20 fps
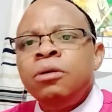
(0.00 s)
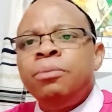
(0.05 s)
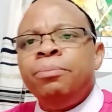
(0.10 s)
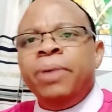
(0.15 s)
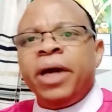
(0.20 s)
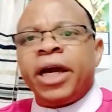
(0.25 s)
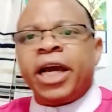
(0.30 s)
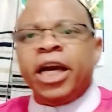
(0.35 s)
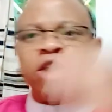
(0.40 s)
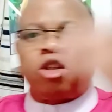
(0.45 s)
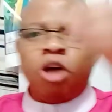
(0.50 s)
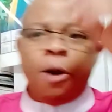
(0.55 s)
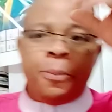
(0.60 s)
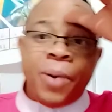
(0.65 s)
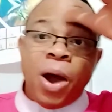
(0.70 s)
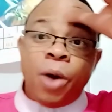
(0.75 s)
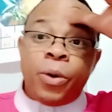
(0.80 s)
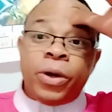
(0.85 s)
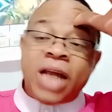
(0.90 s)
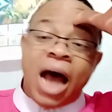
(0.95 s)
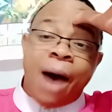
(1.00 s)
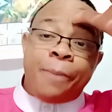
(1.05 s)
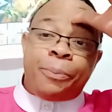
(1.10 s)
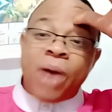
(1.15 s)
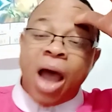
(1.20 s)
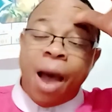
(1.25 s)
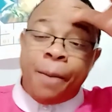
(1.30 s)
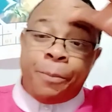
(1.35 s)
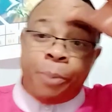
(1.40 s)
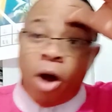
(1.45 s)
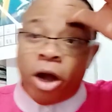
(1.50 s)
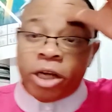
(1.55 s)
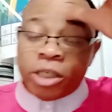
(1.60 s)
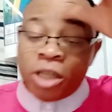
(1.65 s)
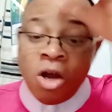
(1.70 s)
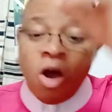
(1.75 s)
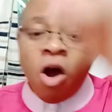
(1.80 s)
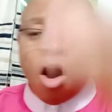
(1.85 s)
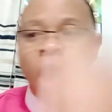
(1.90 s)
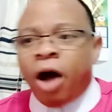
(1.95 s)
Begin to pray with that prayer
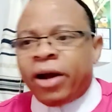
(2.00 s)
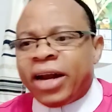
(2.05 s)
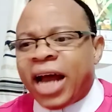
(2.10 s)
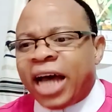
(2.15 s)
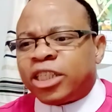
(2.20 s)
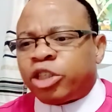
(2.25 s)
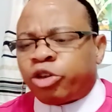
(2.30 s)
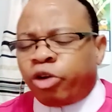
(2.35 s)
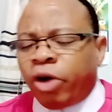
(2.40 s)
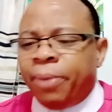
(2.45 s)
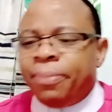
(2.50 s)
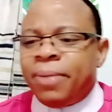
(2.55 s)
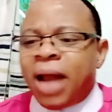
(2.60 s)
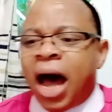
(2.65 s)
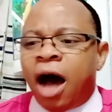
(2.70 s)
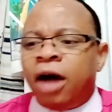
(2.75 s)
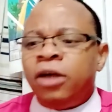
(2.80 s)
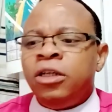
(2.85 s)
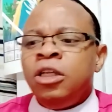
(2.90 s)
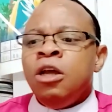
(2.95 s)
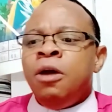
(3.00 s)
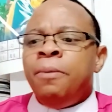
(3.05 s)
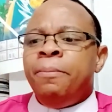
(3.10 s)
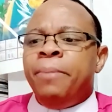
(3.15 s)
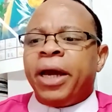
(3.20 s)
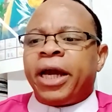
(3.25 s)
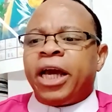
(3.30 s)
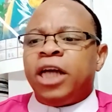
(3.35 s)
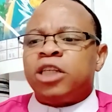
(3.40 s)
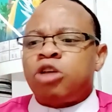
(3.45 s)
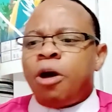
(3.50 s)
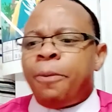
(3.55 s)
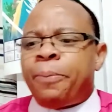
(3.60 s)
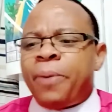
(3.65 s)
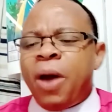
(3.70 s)
point on the screen now. Begin to